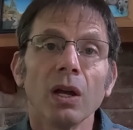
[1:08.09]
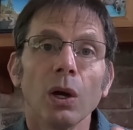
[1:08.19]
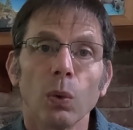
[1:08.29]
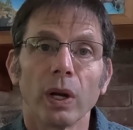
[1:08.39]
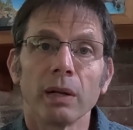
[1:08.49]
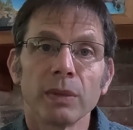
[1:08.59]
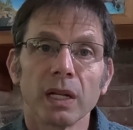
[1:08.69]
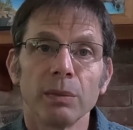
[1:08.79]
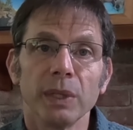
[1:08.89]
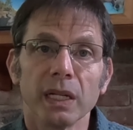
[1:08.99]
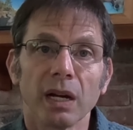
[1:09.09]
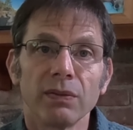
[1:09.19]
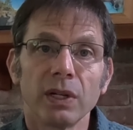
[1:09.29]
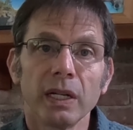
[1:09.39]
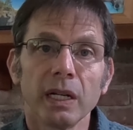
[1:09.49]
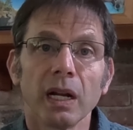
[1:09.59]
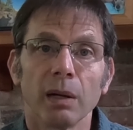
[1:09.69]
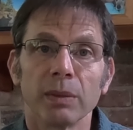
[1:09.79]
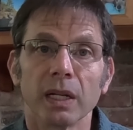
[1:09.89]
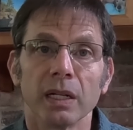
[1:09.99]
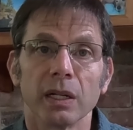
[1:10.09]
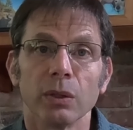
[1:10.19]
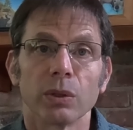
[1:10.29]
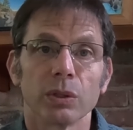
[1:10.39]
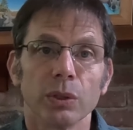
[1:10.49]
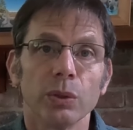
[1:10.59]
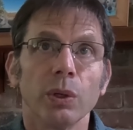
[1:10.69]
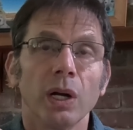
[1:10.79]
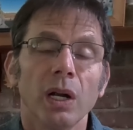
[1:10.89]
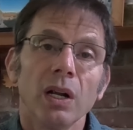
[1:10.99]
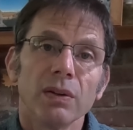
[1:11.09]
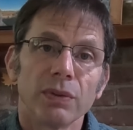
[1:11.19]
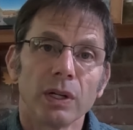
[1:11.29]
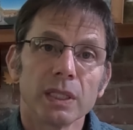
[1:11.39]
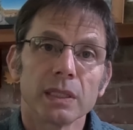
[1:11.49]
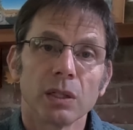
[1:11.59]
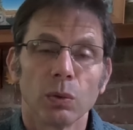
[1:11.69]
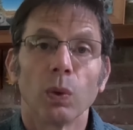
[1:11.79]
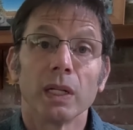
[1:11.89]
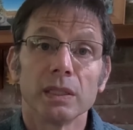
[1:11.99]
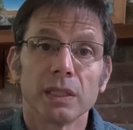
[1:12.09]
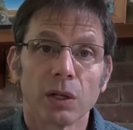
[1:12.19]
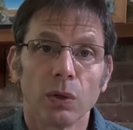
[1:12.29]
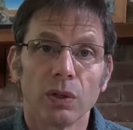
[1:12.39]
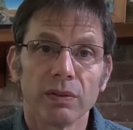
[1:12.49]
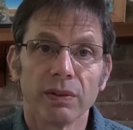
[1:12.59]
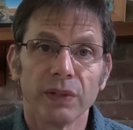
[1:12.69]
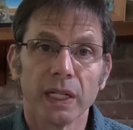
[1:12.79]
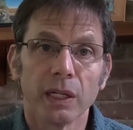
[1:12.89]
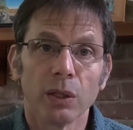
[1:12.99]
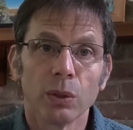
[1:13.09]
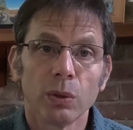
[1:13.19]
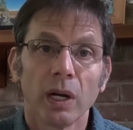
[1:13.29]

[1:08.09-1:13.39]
What I'm going to be covering, I'm going to go through first, what is the goal of the video,